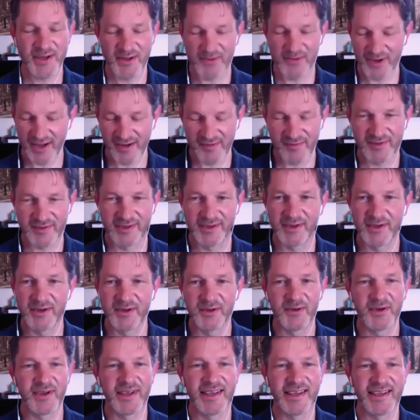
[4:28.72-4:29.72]
have to
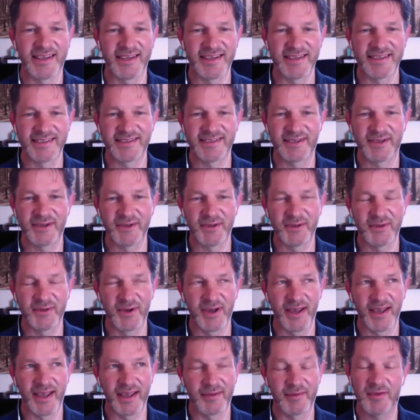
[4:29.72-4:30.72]
do is to,
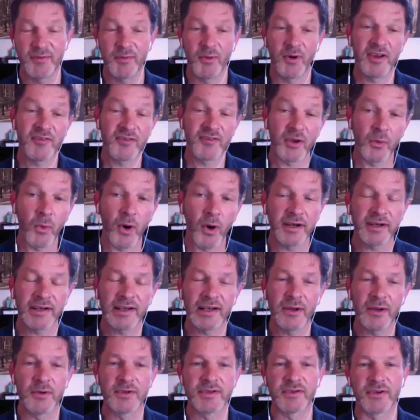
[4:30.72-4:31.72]
if you want,
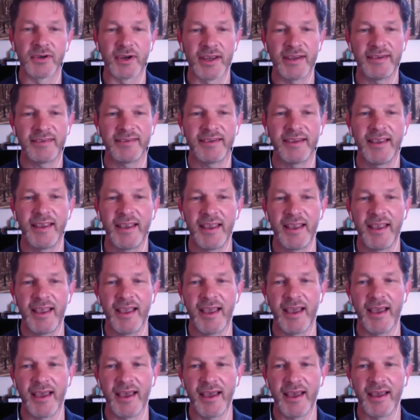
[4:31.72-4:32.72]
close your eyes.
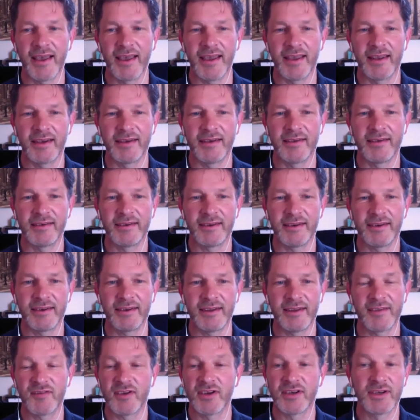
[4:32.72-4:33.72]
And
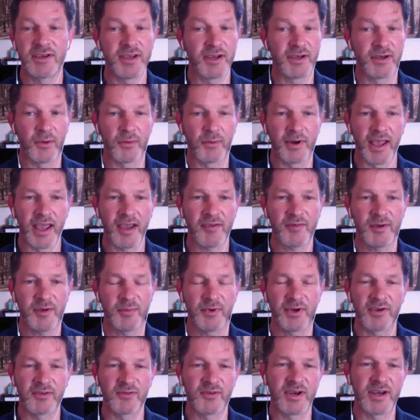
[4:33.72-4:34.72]
if you don't have to, but
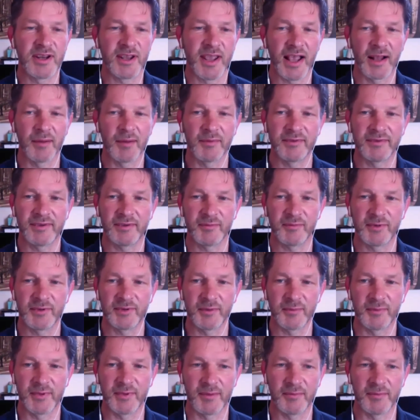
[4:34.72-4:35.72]
it really helps
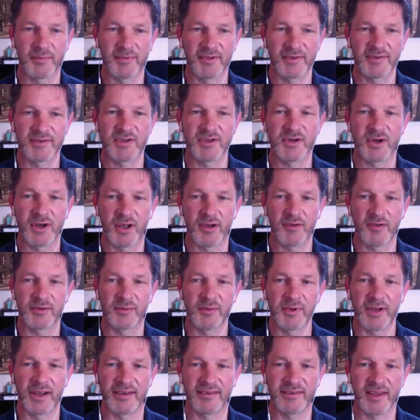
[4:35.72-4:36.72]
sometimes to shut off some
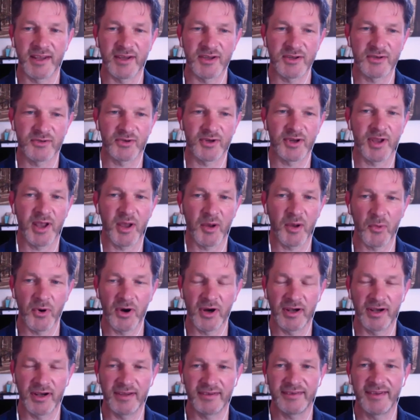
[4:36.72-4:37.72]
of that sensory
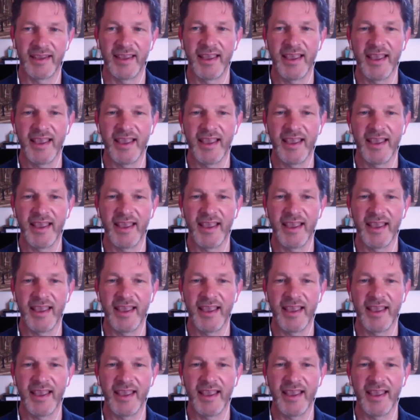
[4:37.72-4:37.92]
awareness.